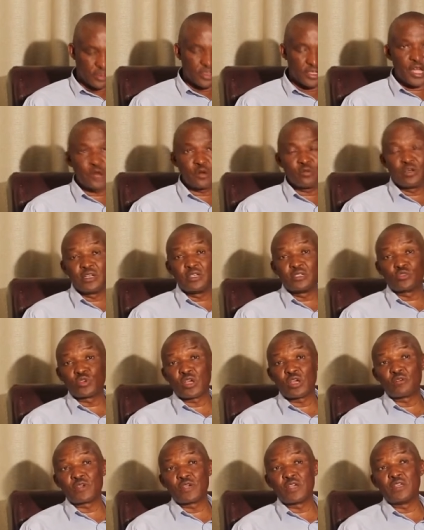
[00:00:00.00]
then we need
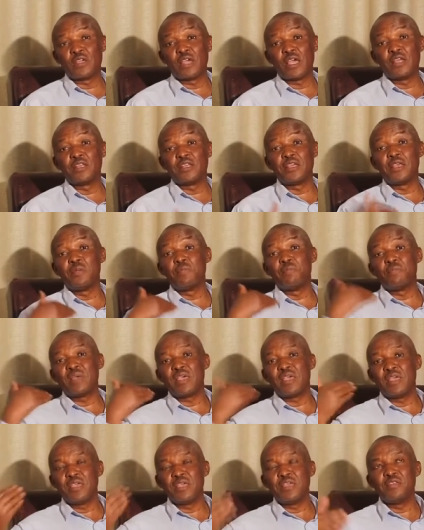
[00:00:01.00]
to have a,
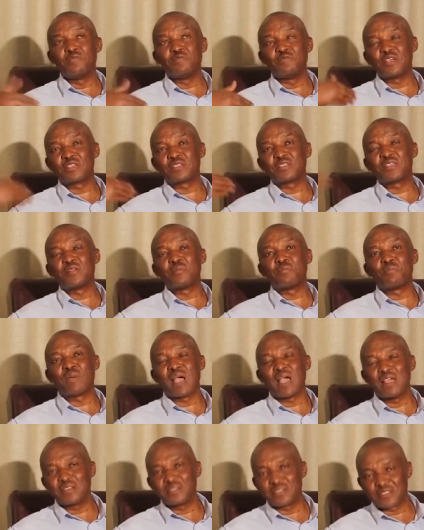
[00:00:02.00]
an investing
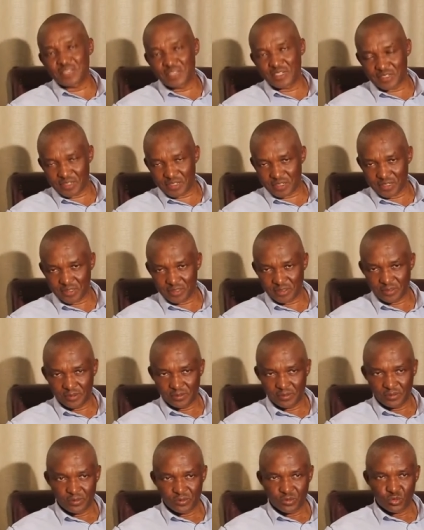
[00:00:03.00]
mindset
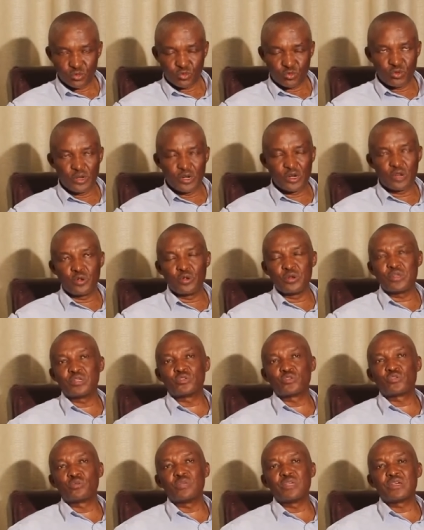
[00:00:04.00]
we, we
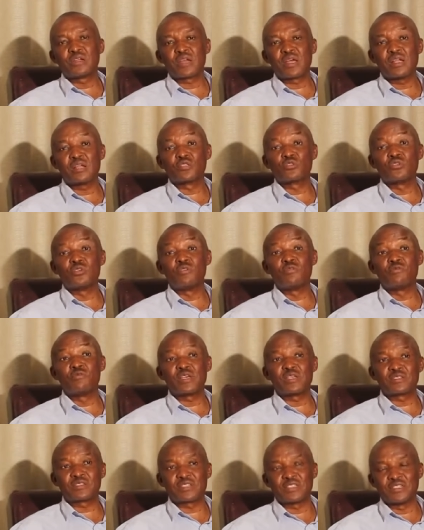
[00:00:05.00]
need to be ready to
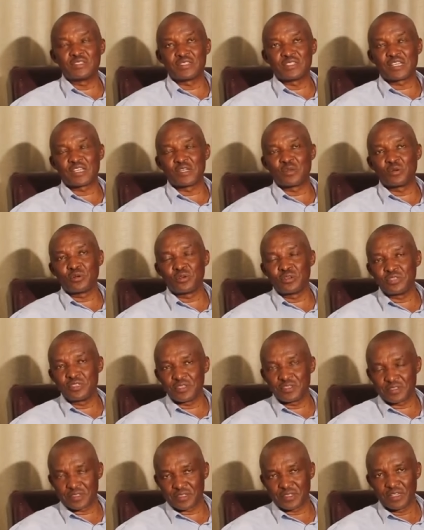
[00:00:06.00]
invest in
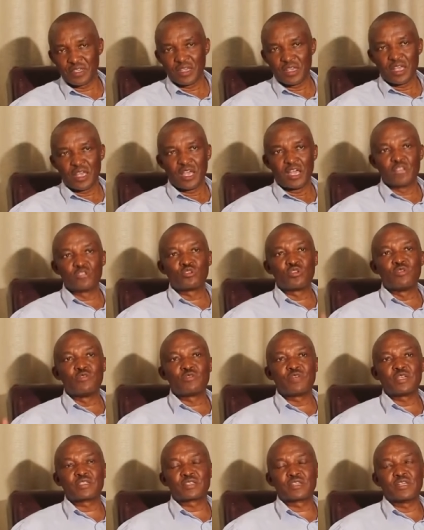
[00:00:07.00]
technologies and to
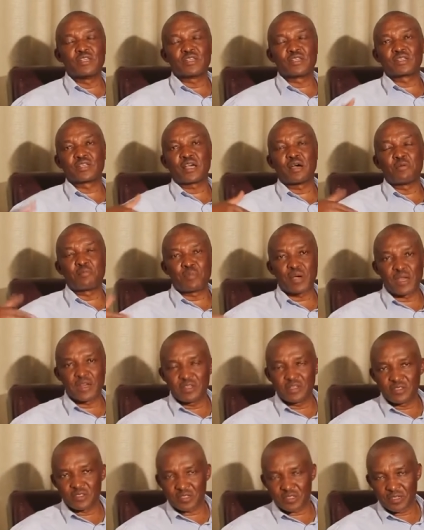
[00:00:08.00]
invest in
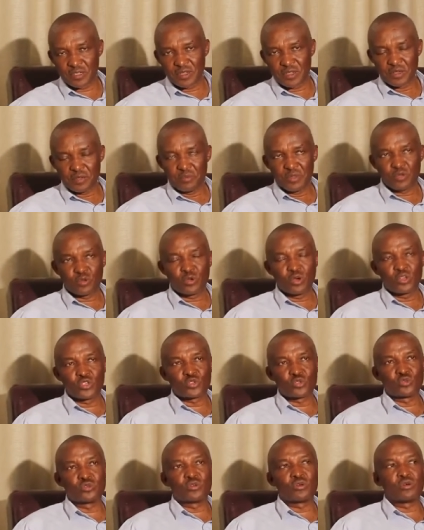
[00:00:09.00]
companies
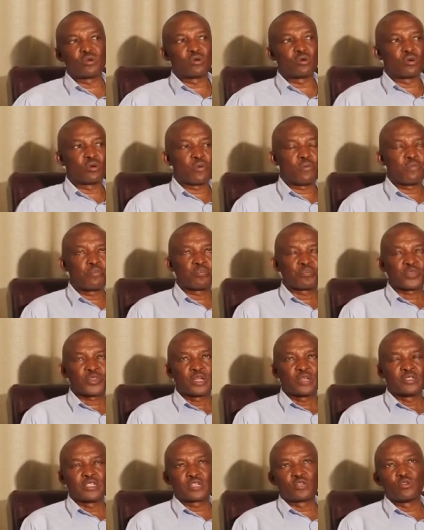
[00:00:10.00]
because you know
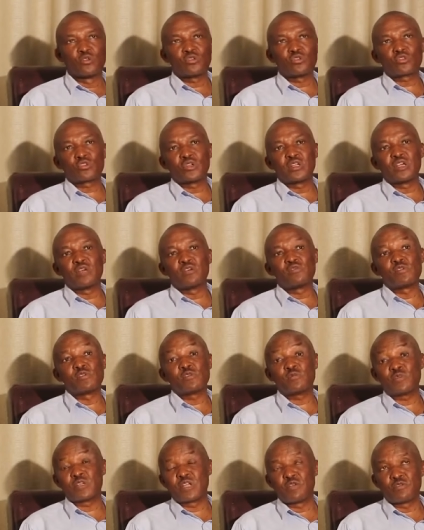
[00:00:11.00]
technological
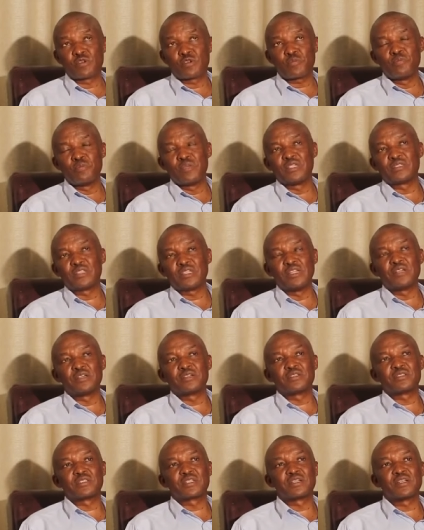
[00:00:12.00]
de development
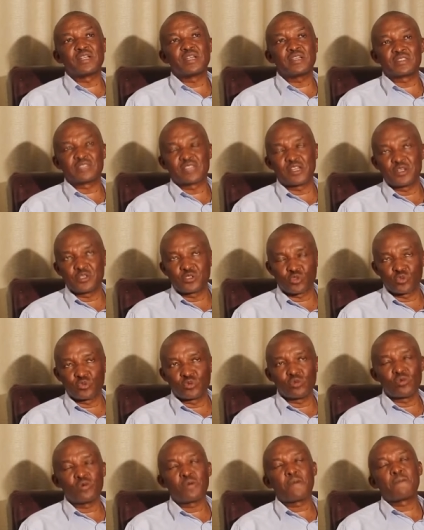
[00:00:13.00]
is related
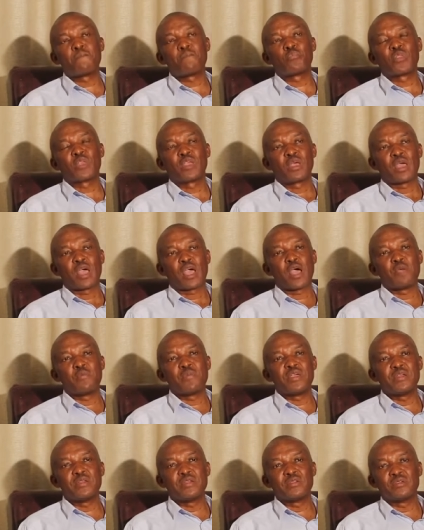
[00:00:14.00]
to i
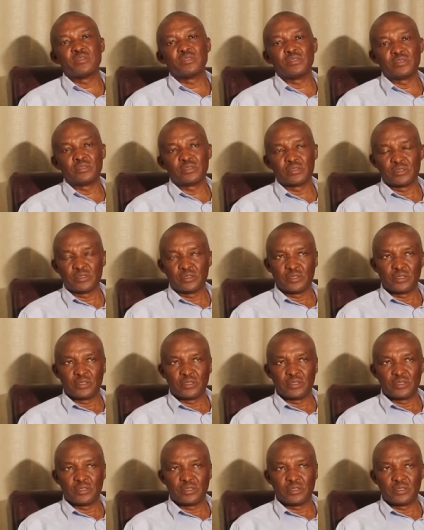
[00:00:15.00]
mean